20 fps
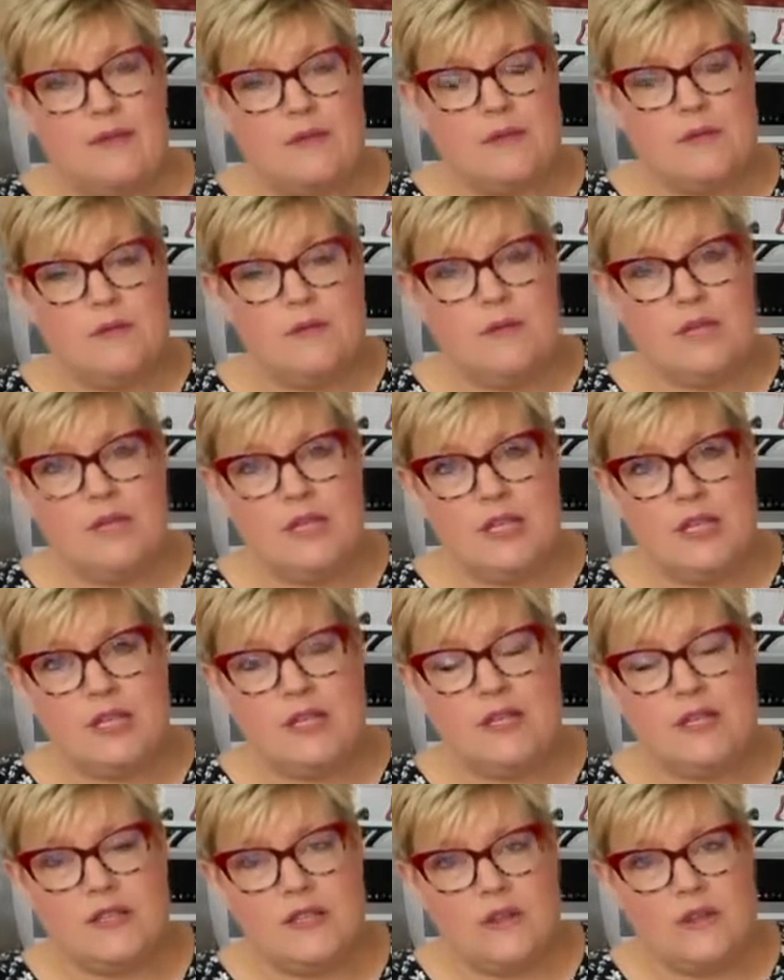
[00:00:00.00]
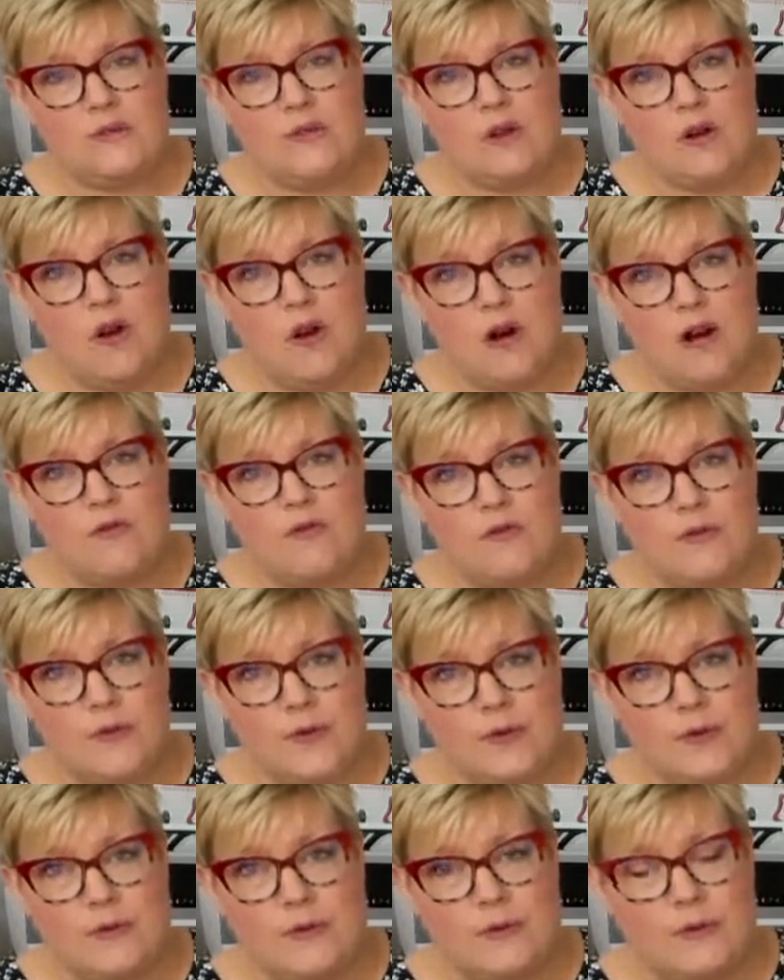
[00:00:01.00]
The machine can do it all
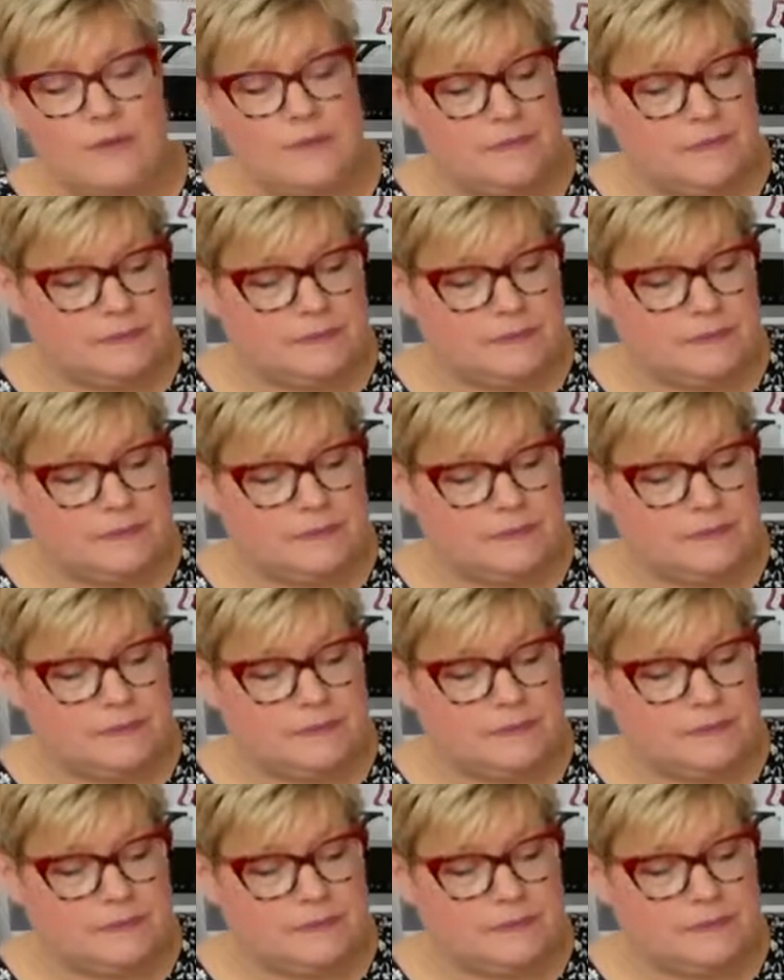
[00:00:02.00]
for you.